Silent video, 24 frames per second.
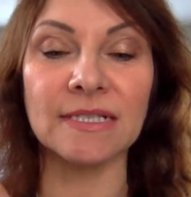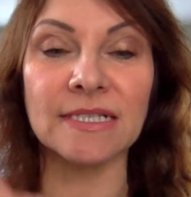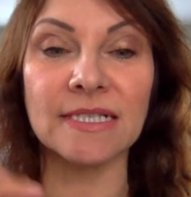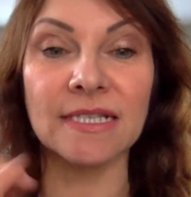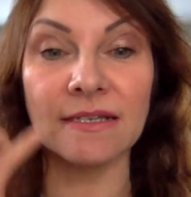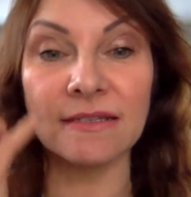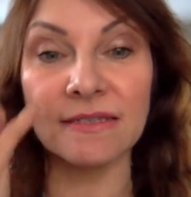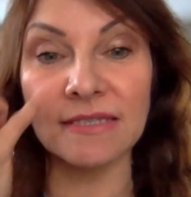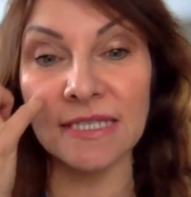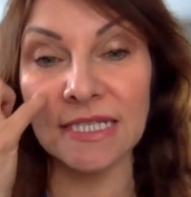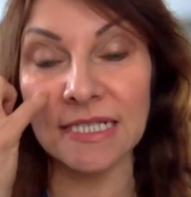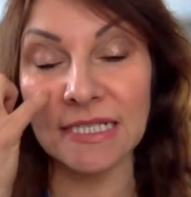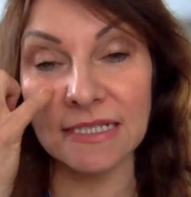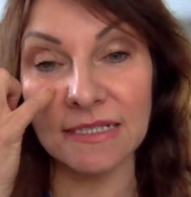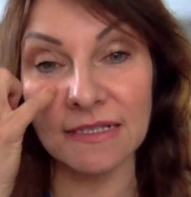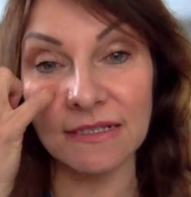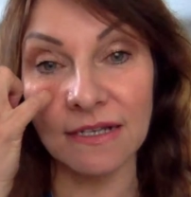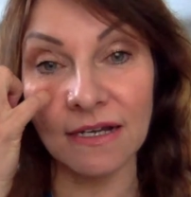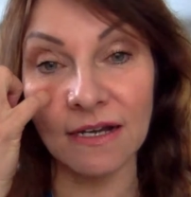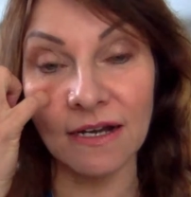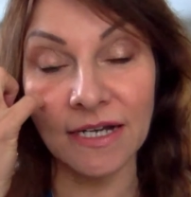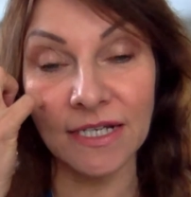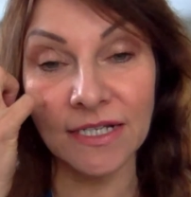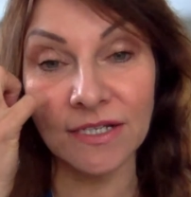So this
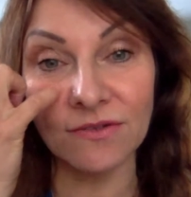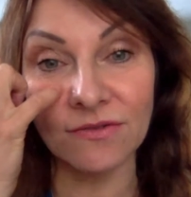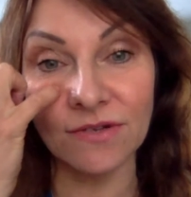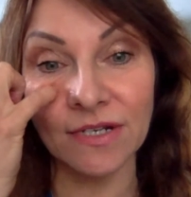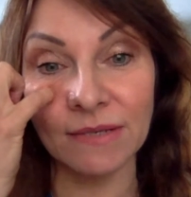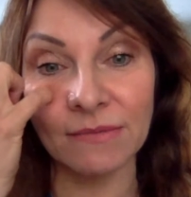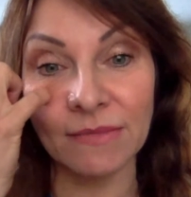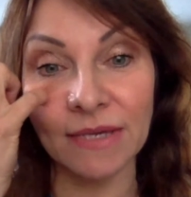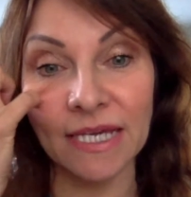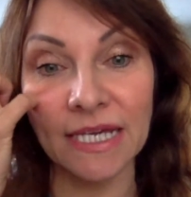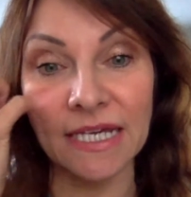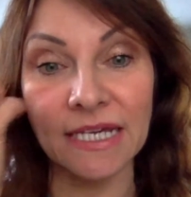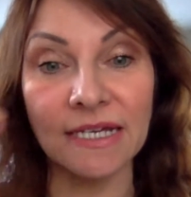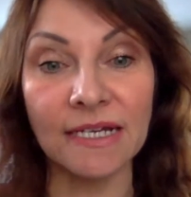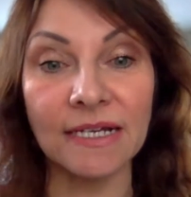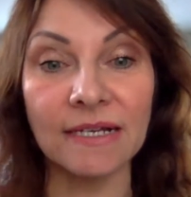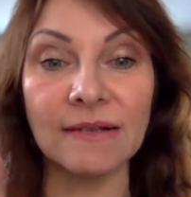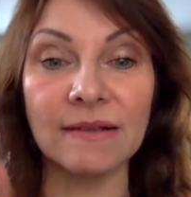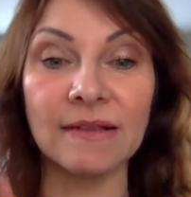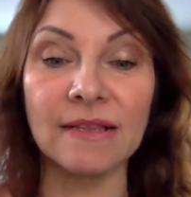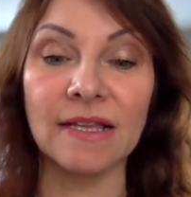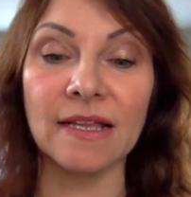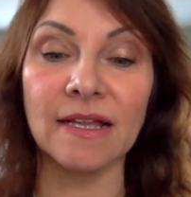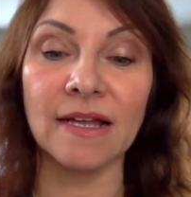eye cream here,
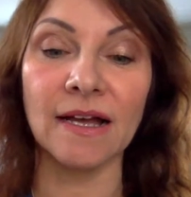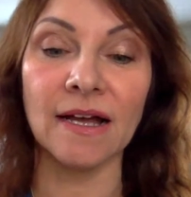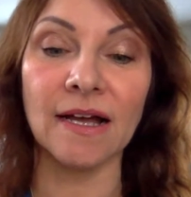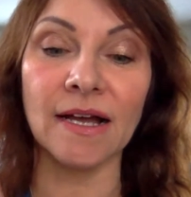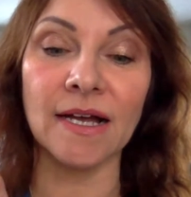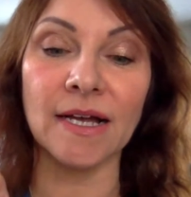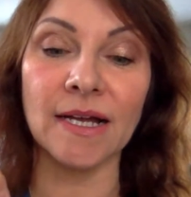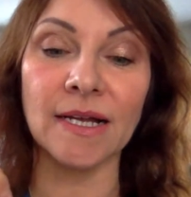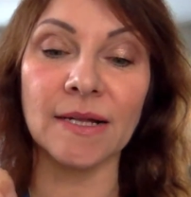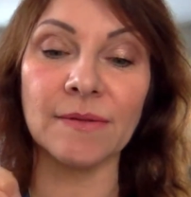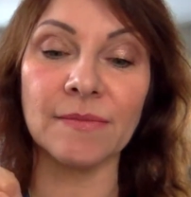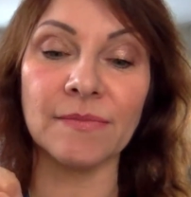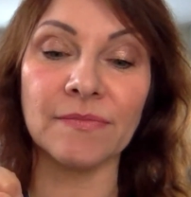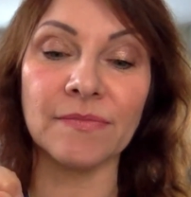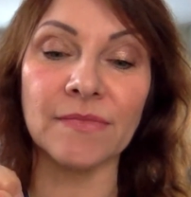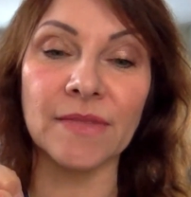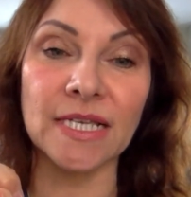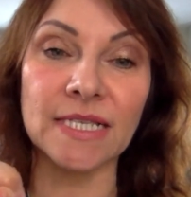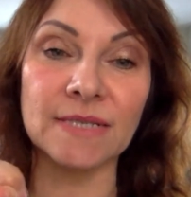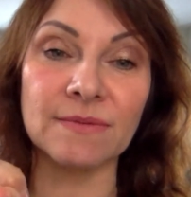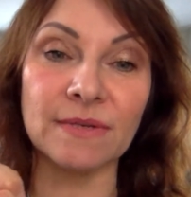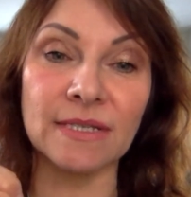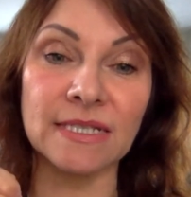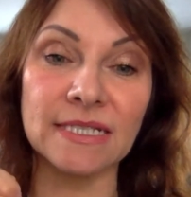
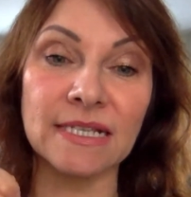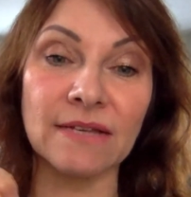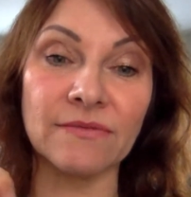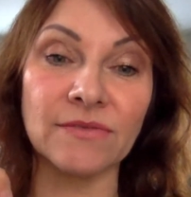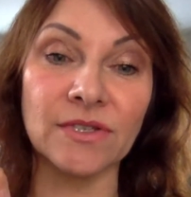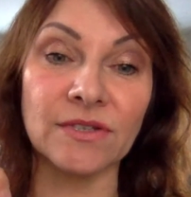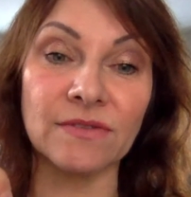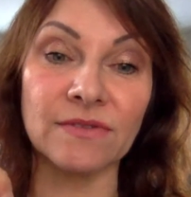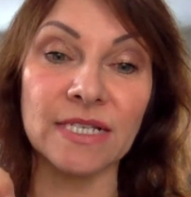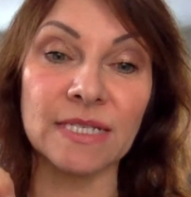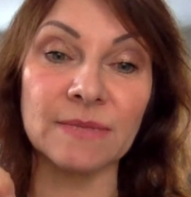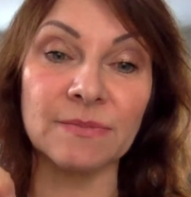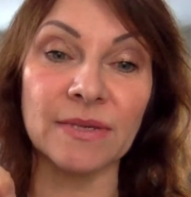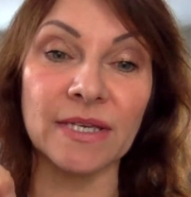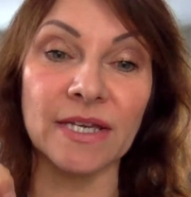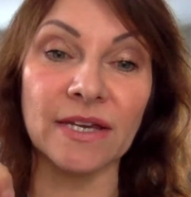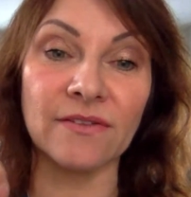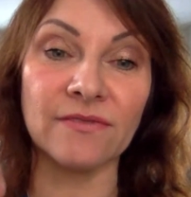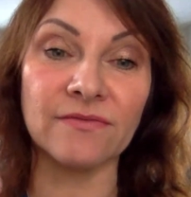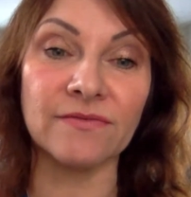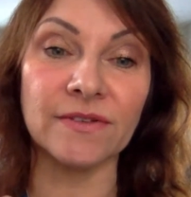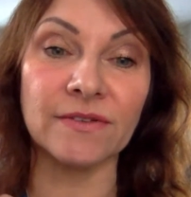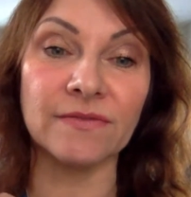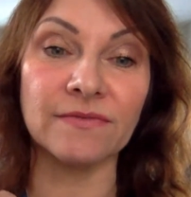as well as having your SPF
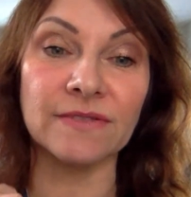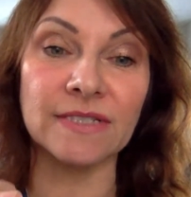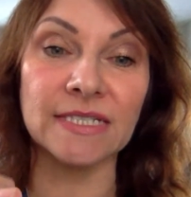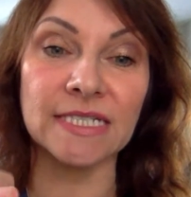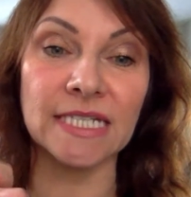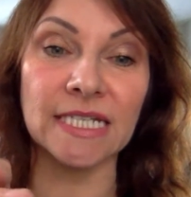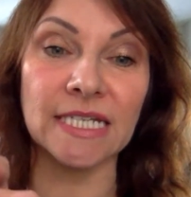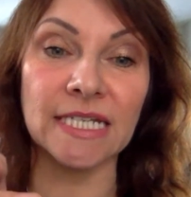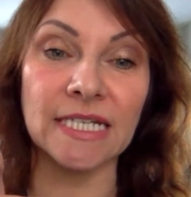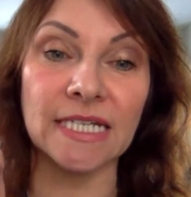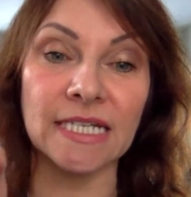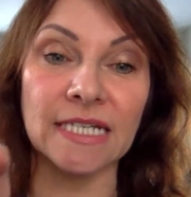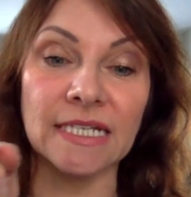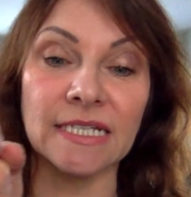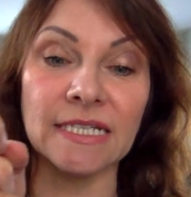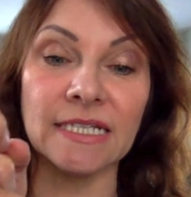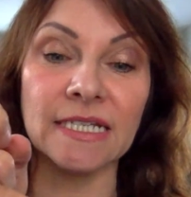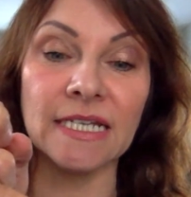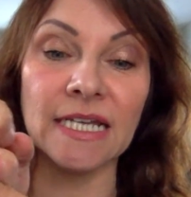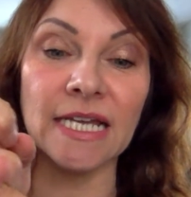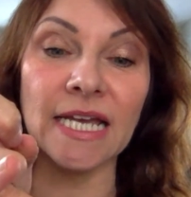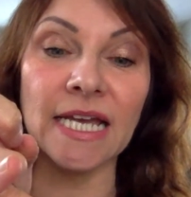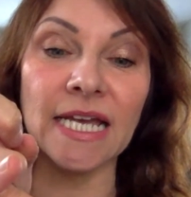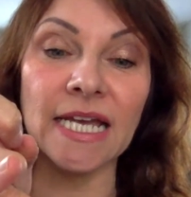
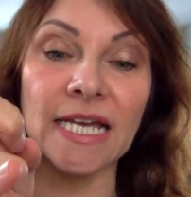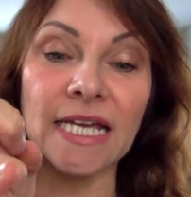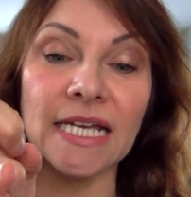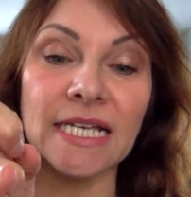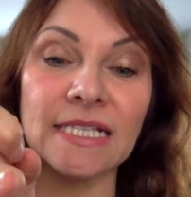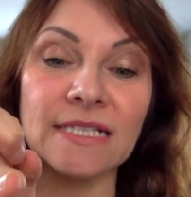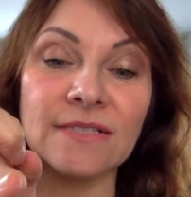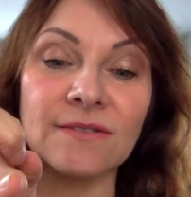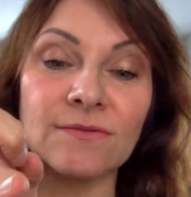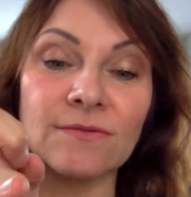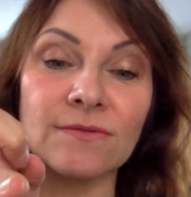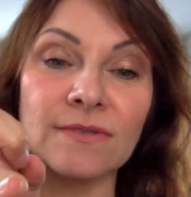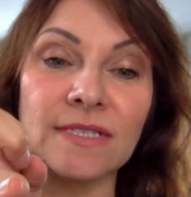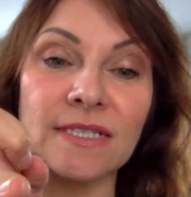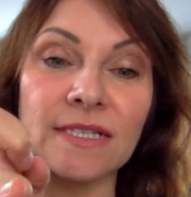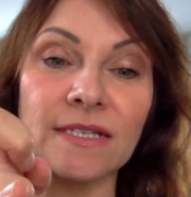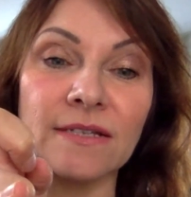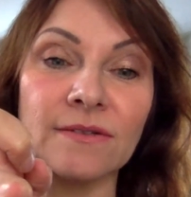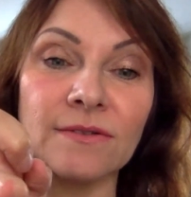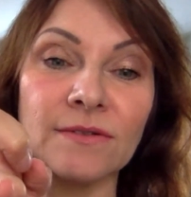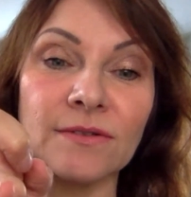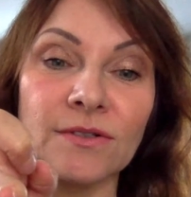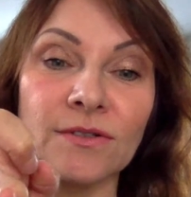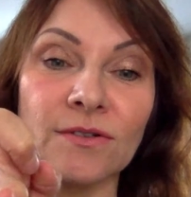15, it's
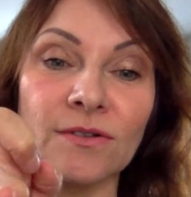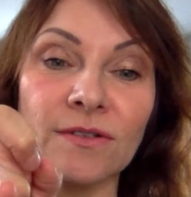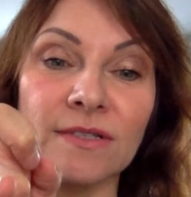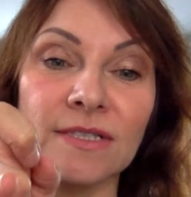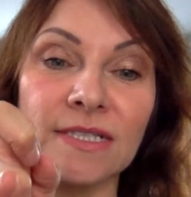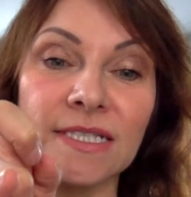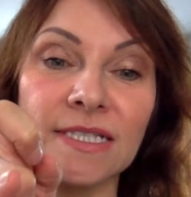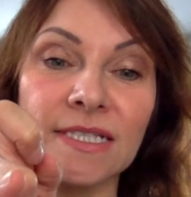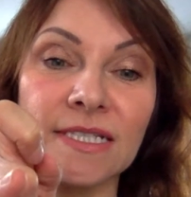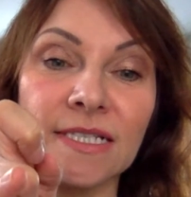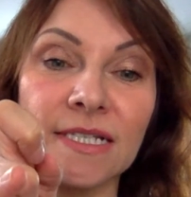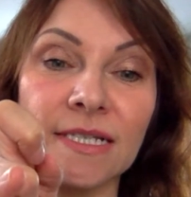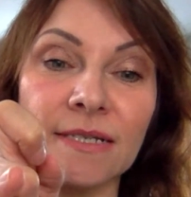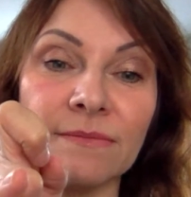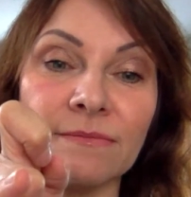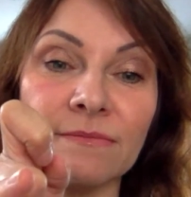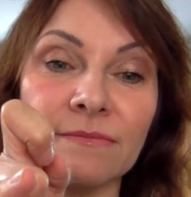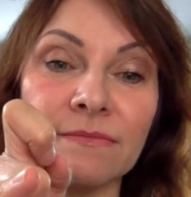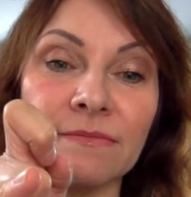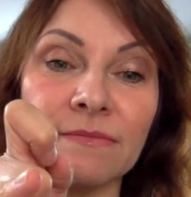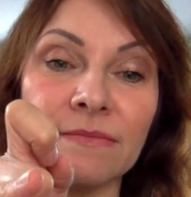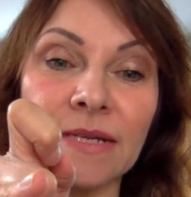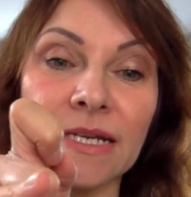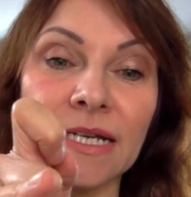also got
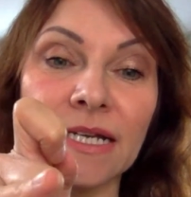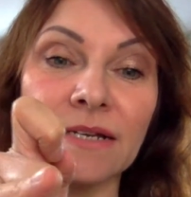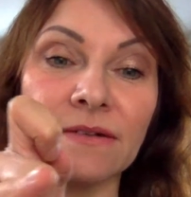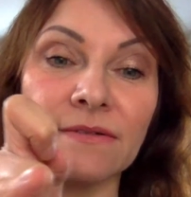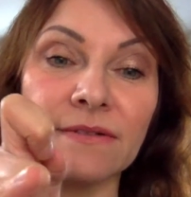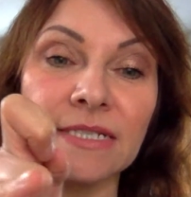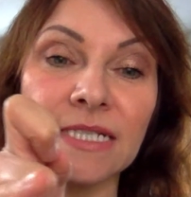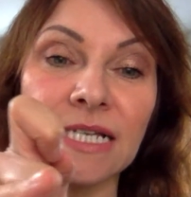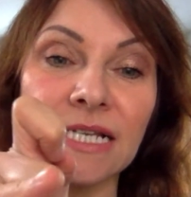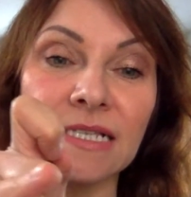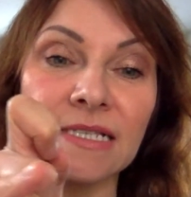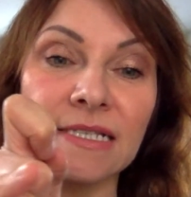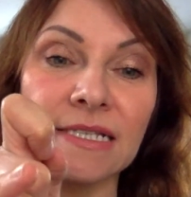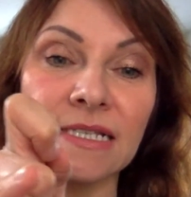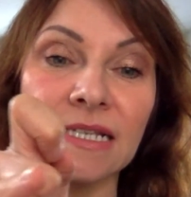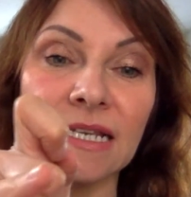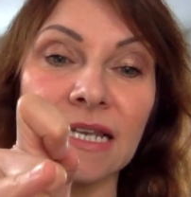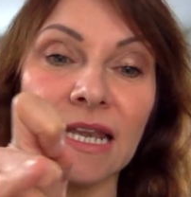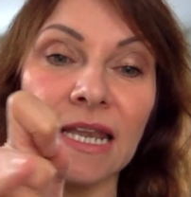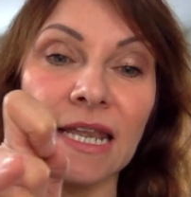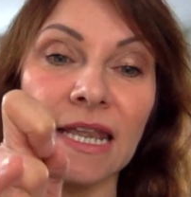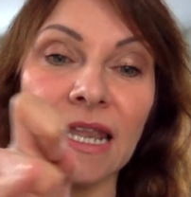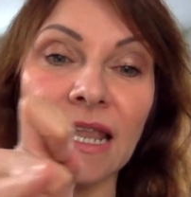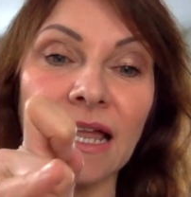some
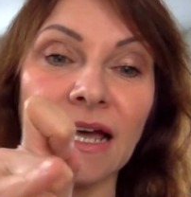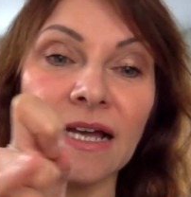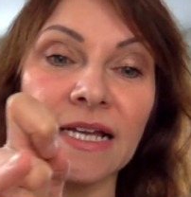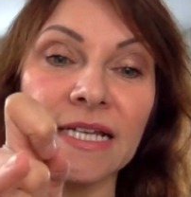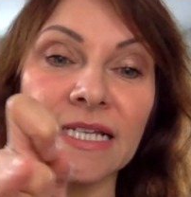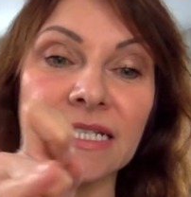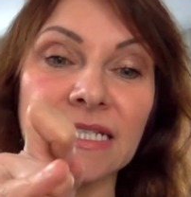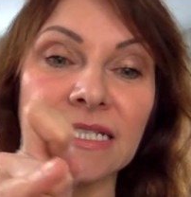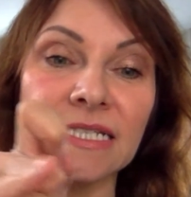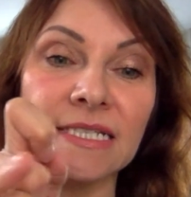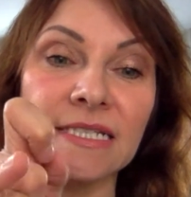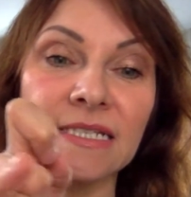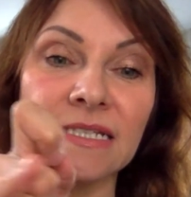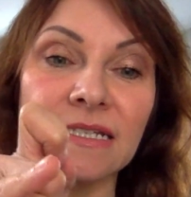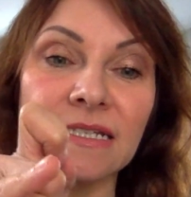iridescent light